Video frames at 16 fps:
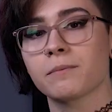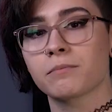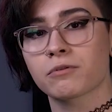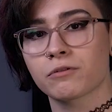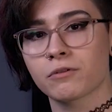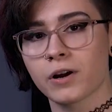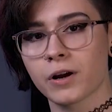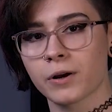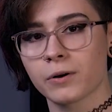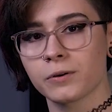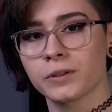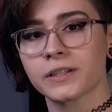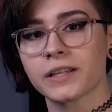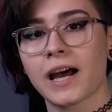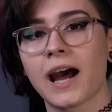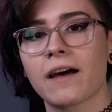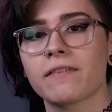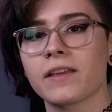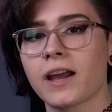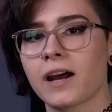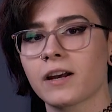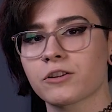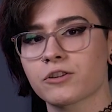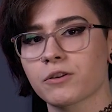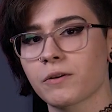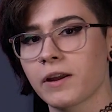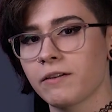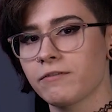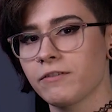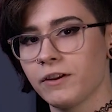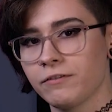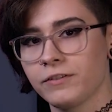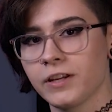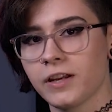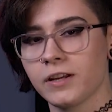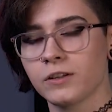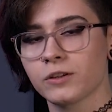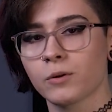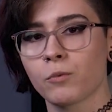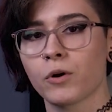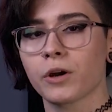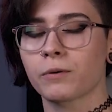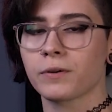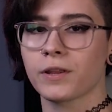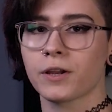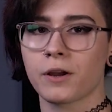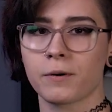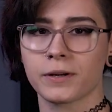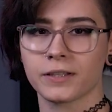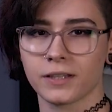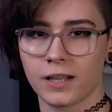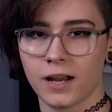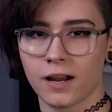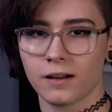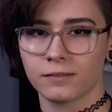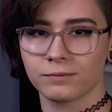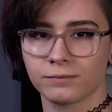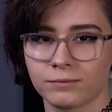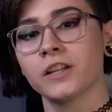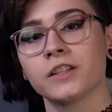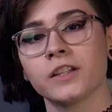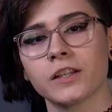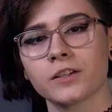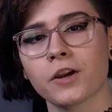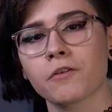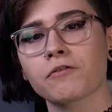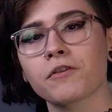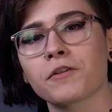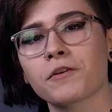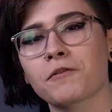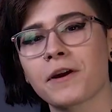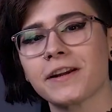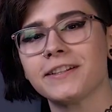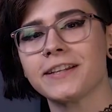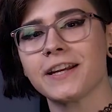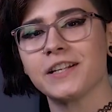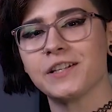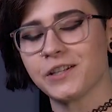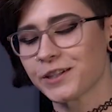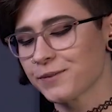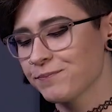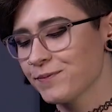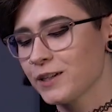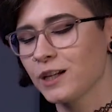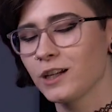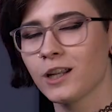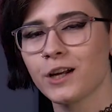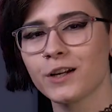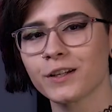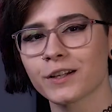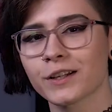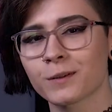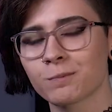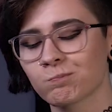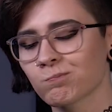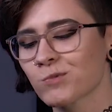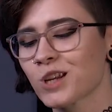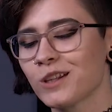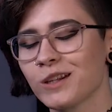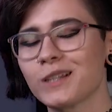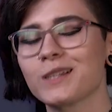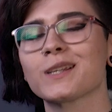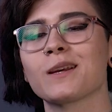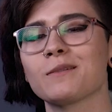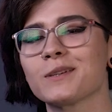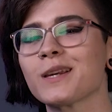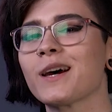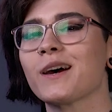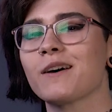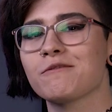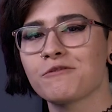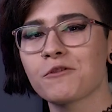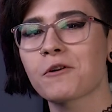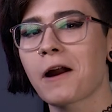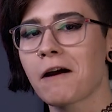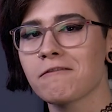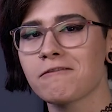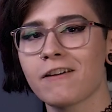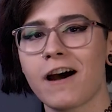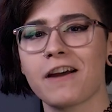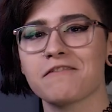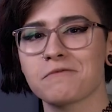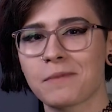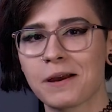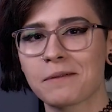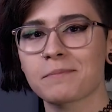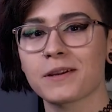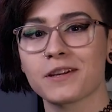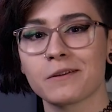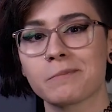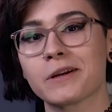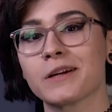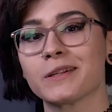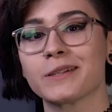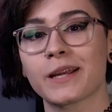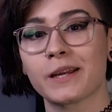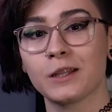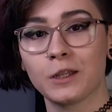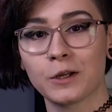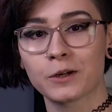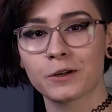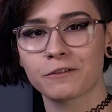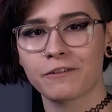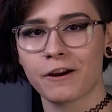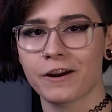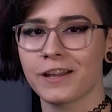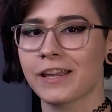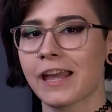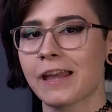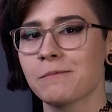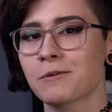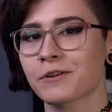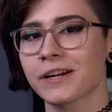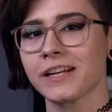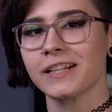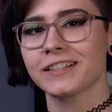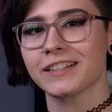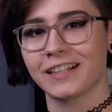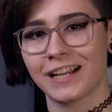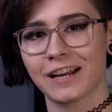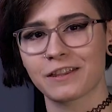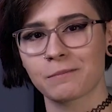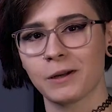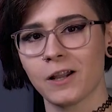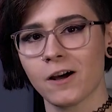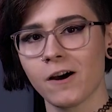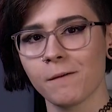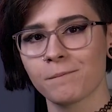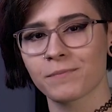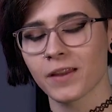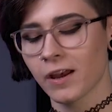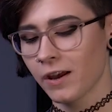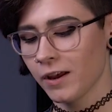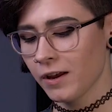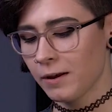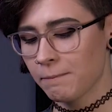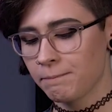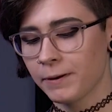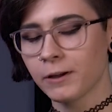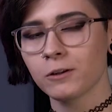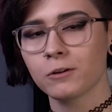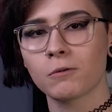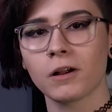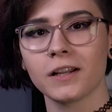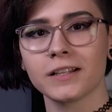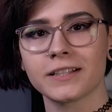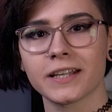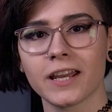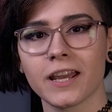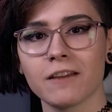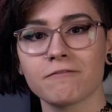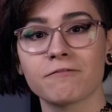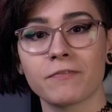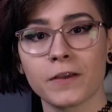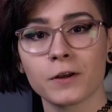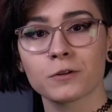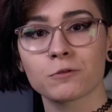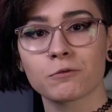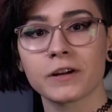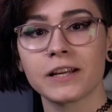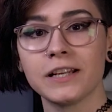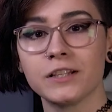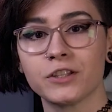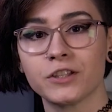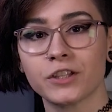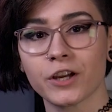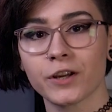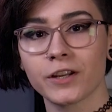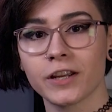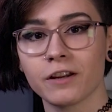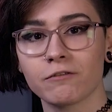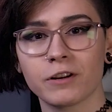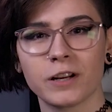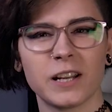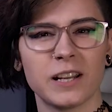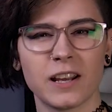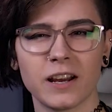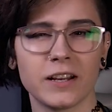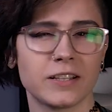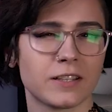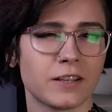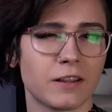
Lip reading: the Pros and the Astro A50s work with the Go XLR. So let's go through the ratings. The look, this gives a 4 out of 5 in my opinion because they look very gamery and I like them a lot. Build quality feels really sturdy, really nice,